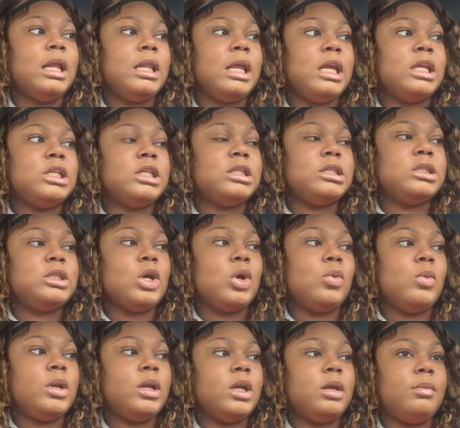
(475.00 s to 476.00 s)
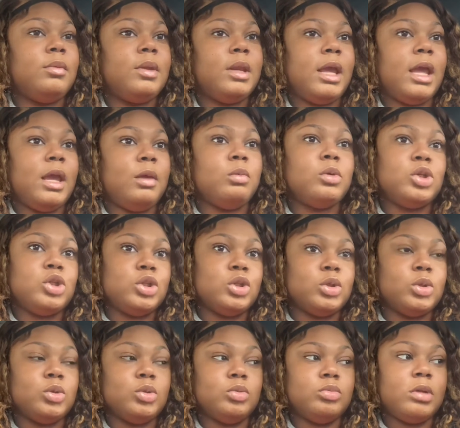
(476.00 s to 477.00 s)
they just don't want to communicate with
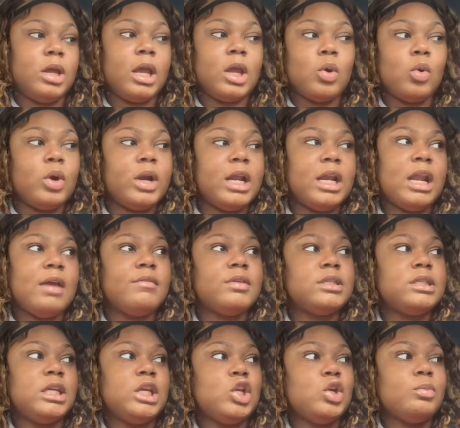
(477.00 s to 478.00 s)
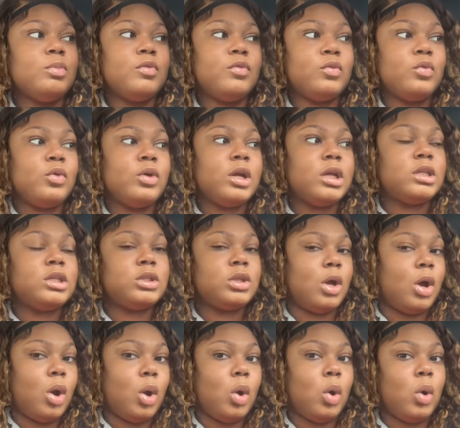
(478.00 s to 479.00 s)
you, like, or they never seen you before,
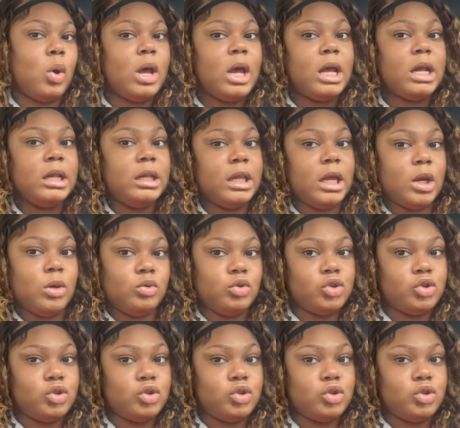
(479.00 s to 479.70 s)
so they don't